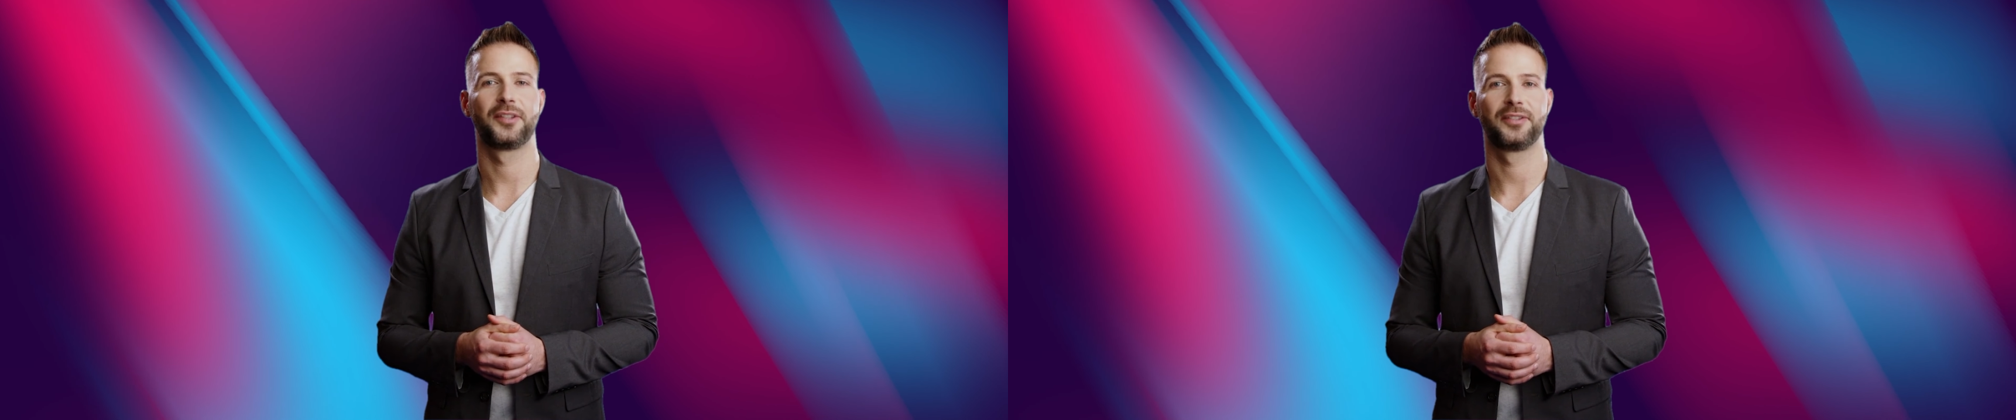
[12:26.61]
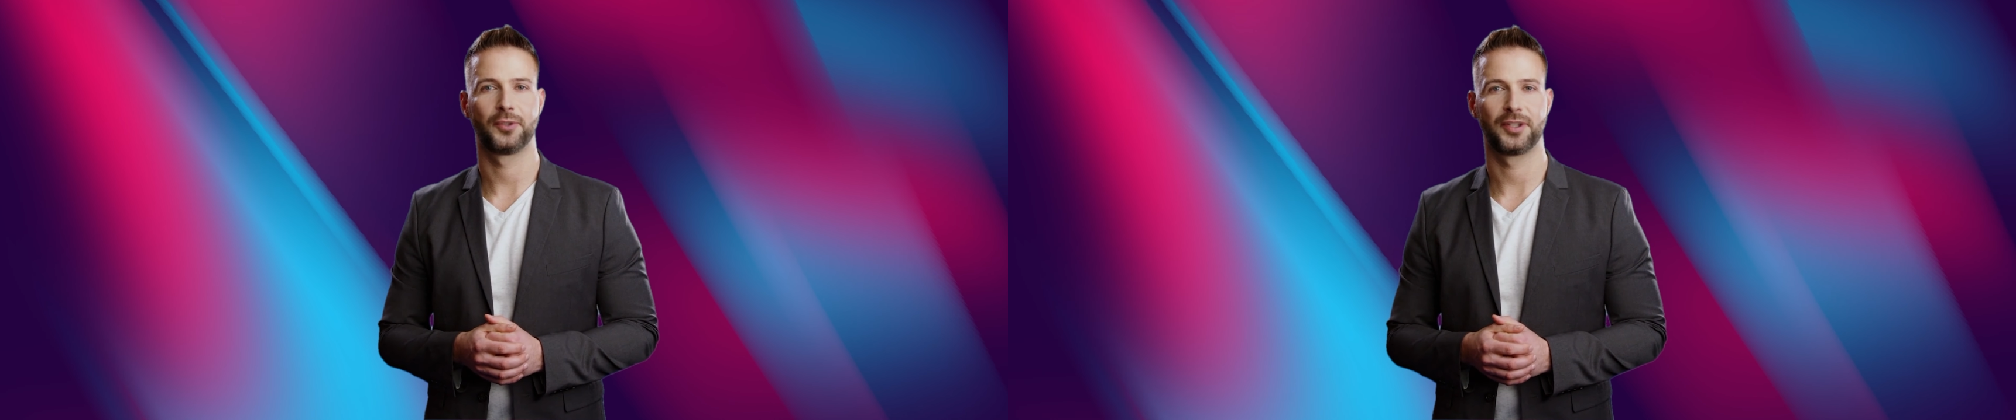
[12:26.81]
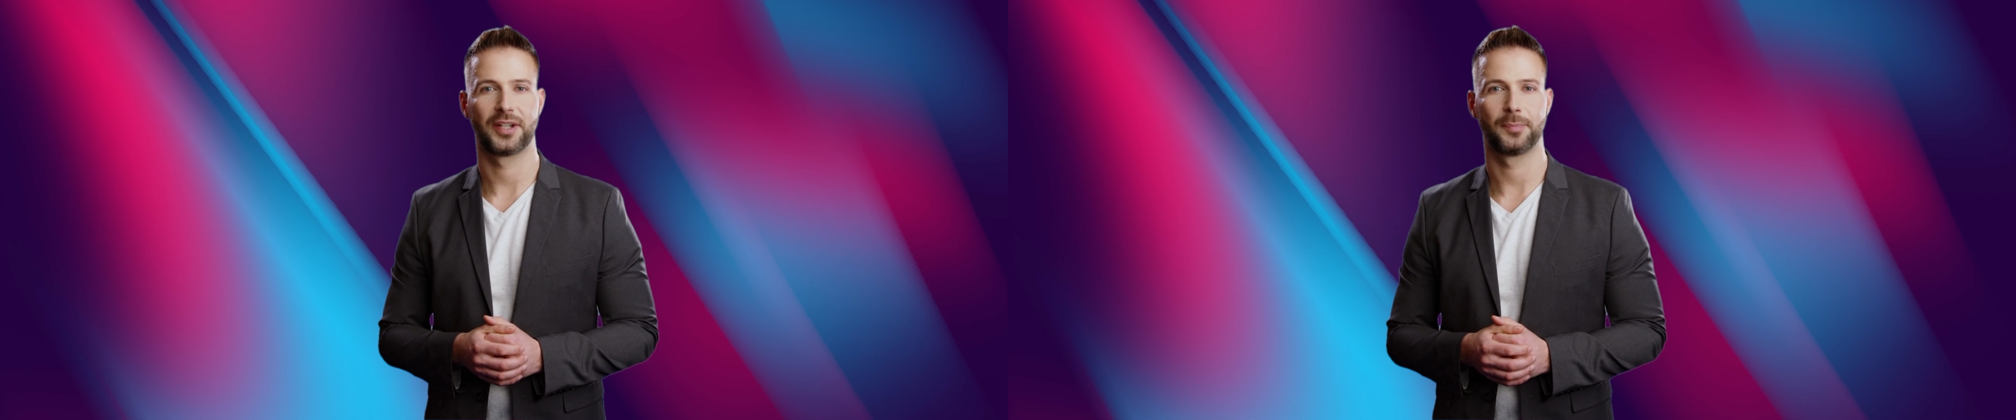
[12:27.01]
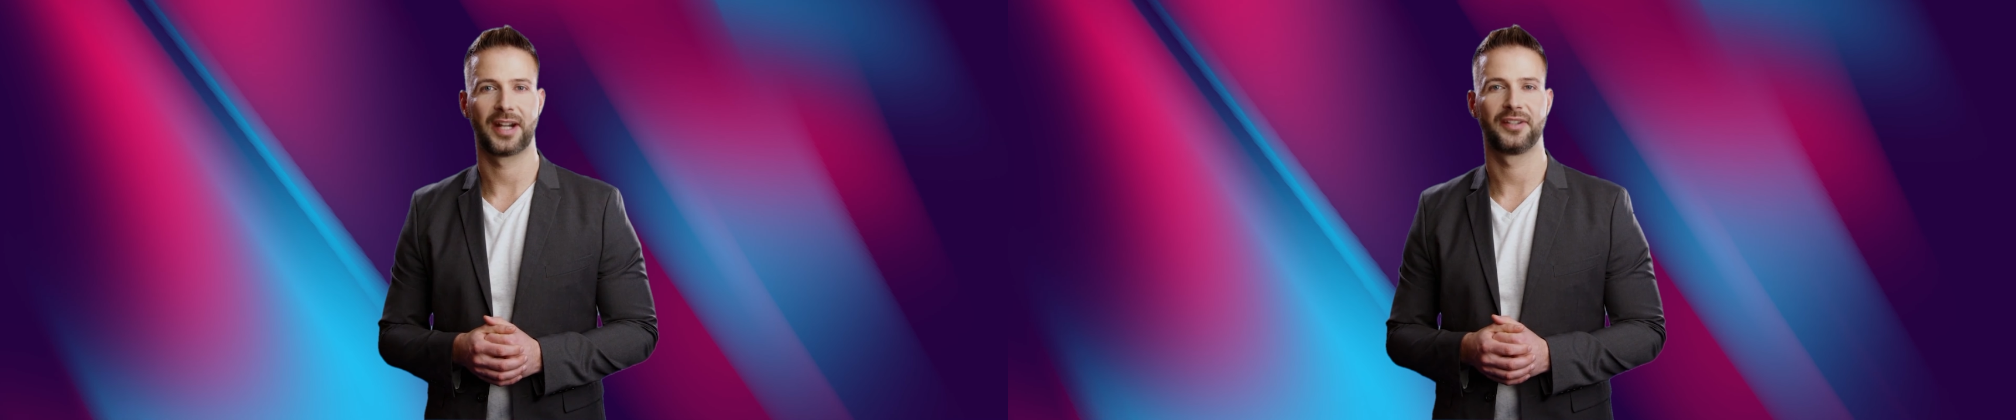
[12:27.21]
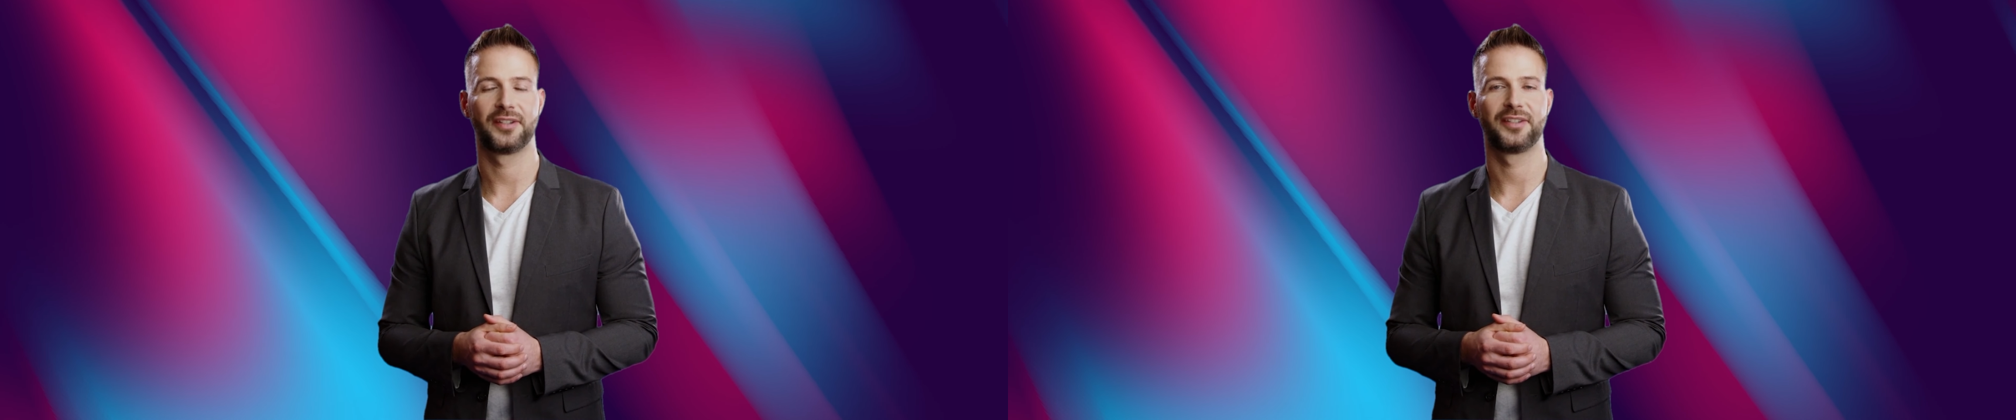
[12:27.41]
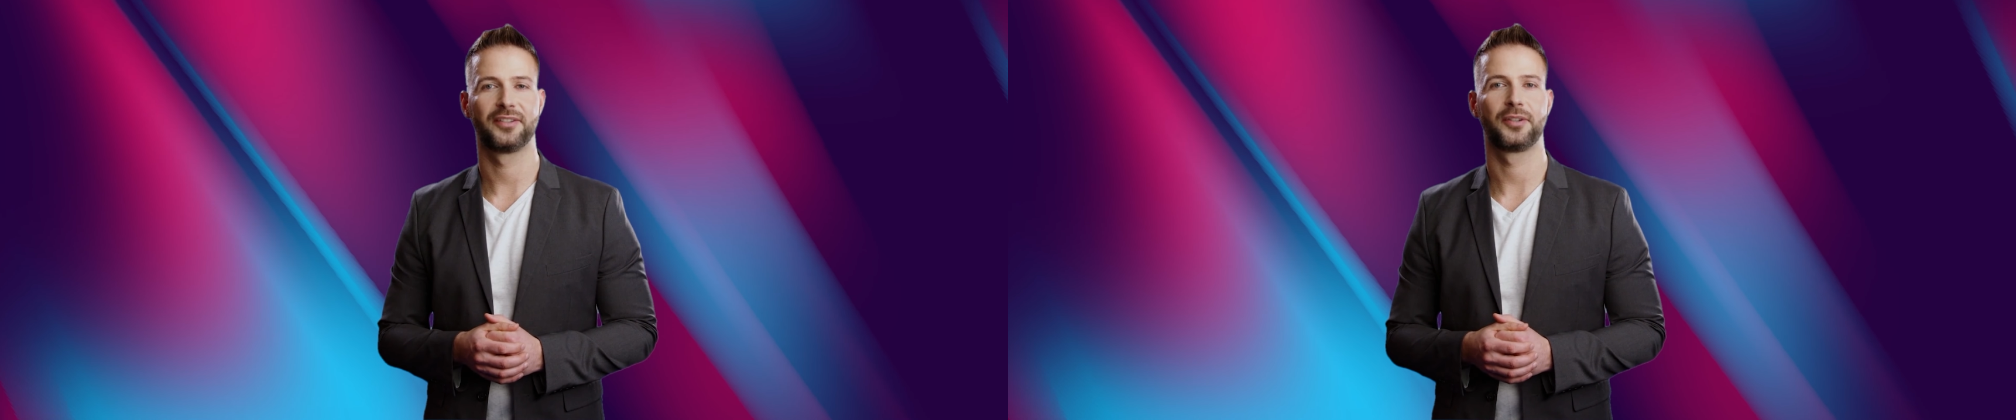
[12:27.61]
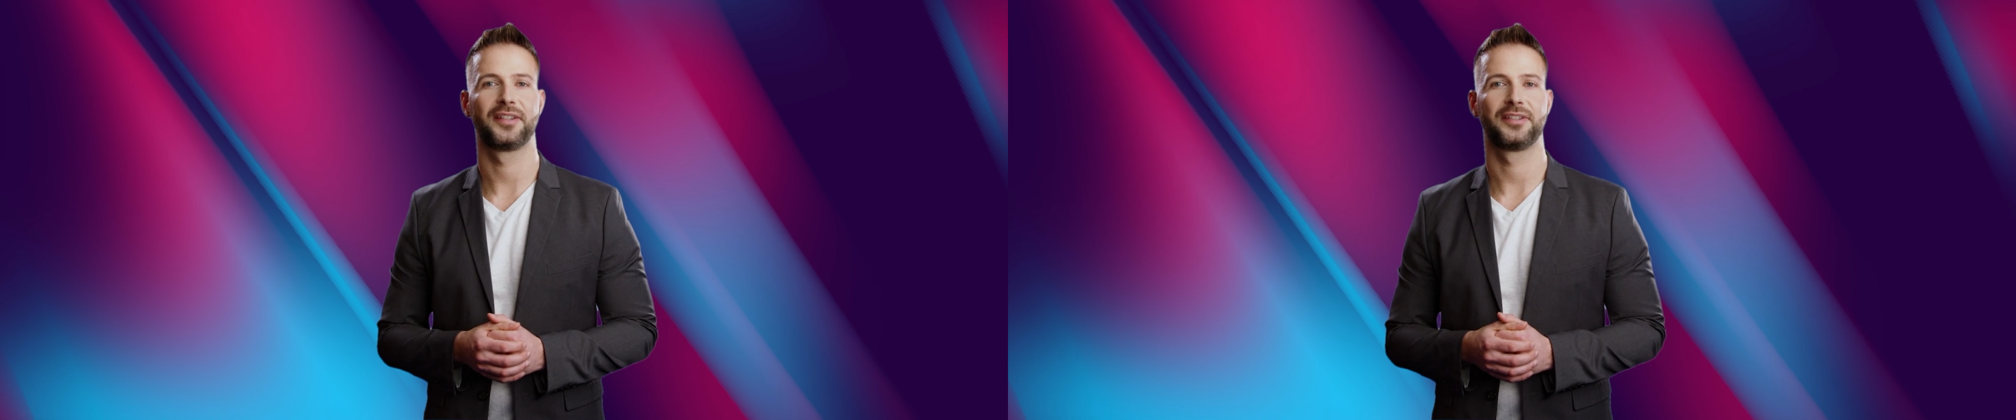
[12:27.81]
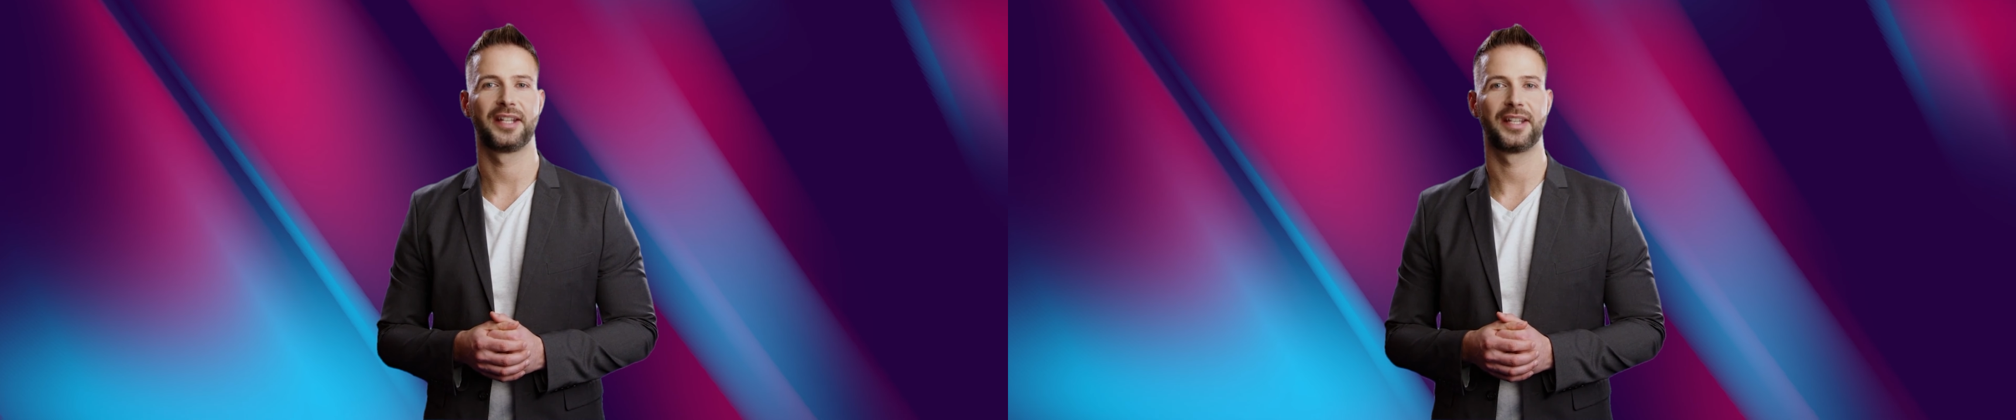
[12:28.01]
to reimagine
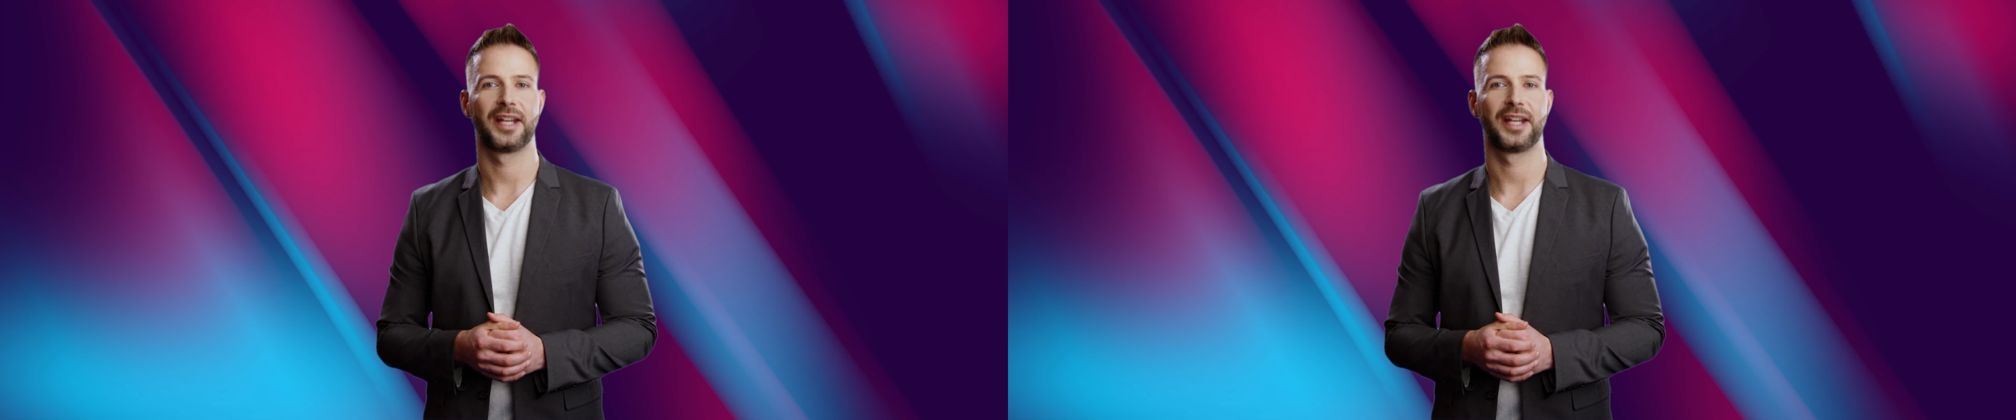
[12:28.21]
storytelling